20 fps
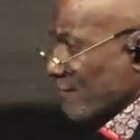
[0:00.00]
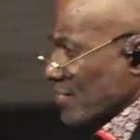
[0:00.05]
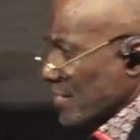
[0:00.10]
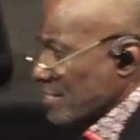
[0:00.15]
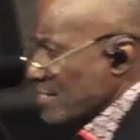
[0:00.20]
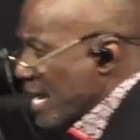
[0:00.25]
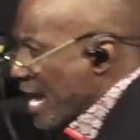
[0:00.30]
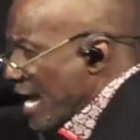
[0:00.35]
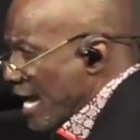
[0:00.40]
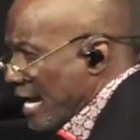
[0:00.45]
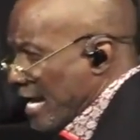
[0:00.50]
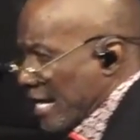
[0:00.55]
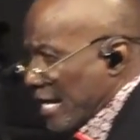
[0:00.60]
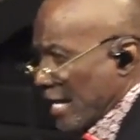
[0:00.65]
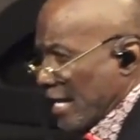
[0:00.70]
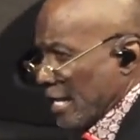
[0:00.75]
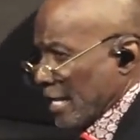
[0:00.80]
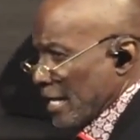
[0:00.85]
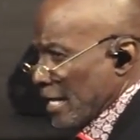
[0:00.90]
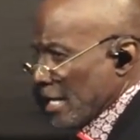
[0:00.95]

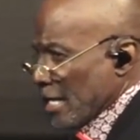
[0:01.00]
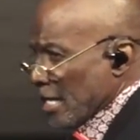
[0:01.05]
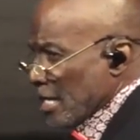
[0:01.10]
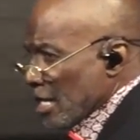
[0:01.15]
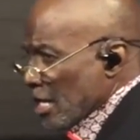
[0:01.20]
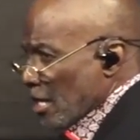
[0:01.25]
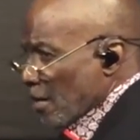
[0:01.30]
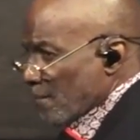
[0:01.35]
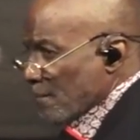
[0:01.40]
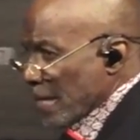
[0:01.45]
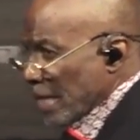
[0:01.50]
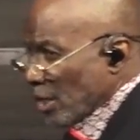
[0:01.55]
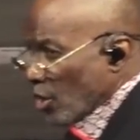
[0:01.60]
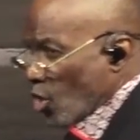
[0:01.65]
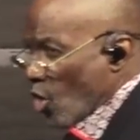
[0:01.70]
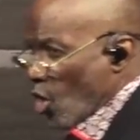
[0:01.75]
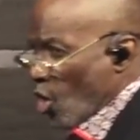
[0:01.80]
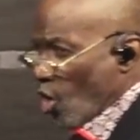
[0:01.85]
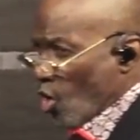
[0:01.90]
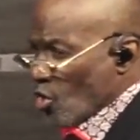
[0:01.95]
today
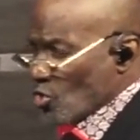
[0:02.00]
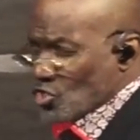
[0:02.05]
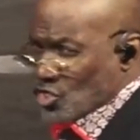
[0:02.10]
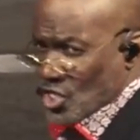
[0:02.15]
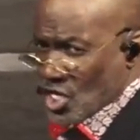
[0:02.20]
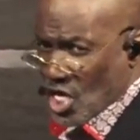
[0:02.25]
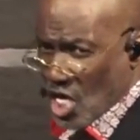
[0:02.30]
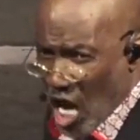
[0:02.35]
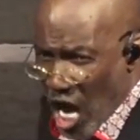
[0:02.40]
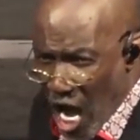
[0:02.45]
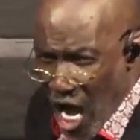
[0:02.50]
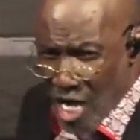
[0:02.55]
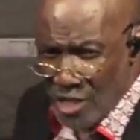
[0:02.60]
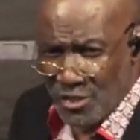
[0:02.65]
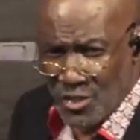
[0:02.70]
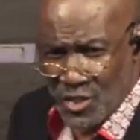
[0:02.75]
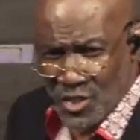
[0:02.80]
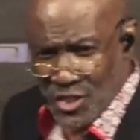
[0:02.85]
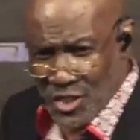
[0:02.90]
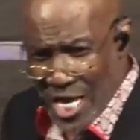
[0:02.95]
because God
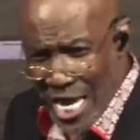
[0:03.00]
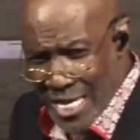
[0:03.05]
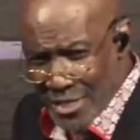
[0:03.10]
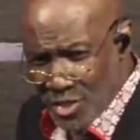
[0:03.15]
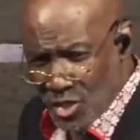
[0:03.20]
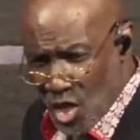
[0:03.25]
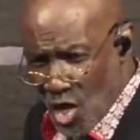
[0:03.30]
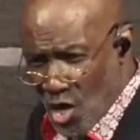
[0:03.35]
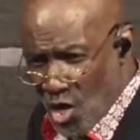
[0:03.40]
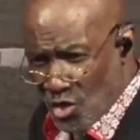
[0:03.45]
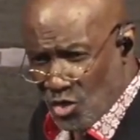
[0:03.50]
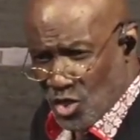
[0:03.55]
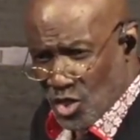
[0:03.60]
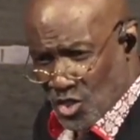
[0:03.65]
sent her to